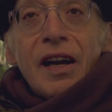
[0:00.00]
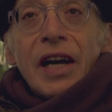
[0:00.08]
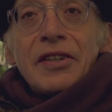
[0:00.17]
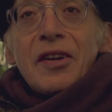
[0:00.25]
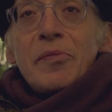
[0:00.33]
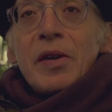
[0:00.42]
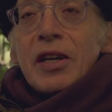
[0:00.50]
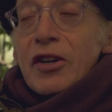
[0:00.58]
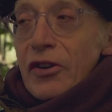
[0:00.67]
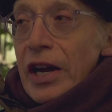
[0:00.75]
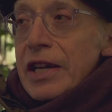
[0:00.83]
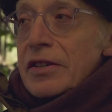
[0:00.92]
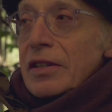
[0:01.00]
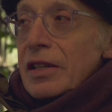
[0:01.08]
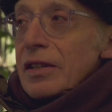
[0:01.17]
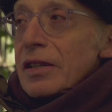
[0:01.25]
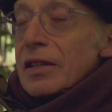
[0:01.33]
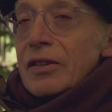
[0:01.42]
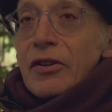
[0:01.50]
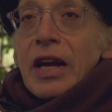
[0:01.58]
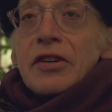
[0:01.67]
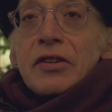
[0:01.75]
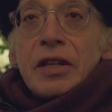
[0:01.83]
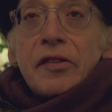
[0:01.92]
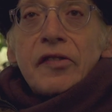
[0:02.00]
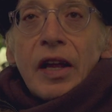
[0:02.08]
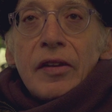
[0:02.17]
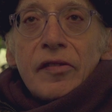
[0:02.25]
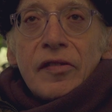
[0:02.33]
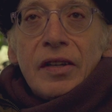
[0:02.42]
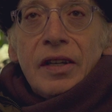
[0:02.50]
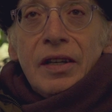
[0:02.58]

I don't mean created in the creationist sense.